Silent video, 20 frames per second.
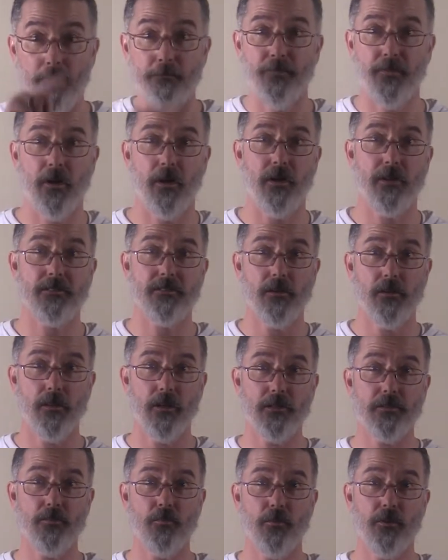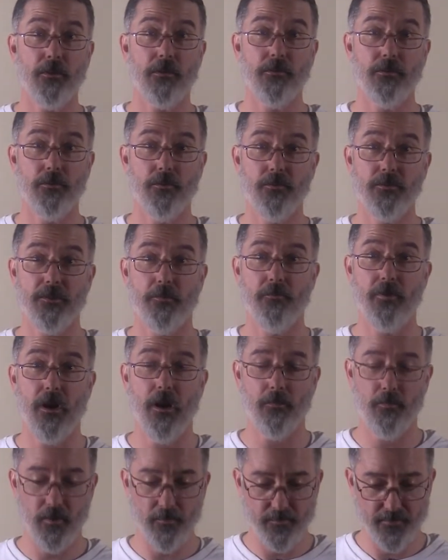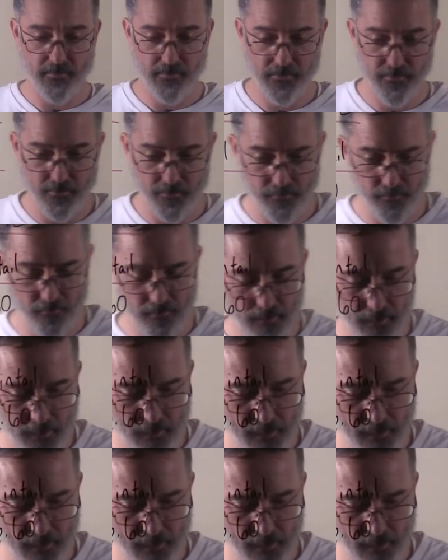All right, so let's work through some problems to